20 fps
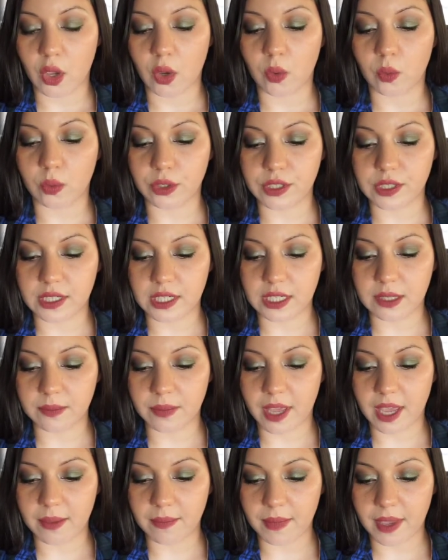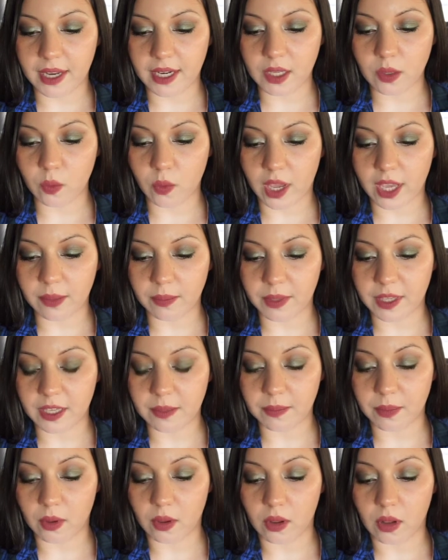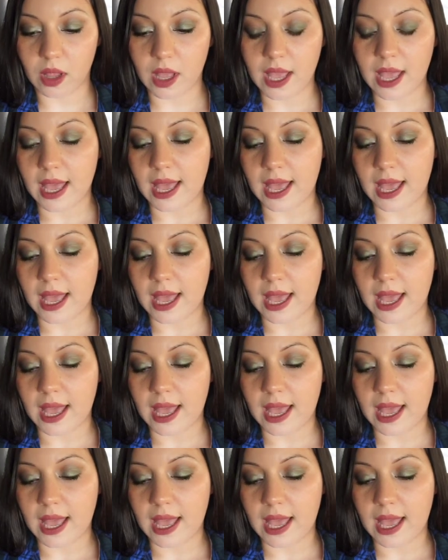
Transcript: were seen by many white people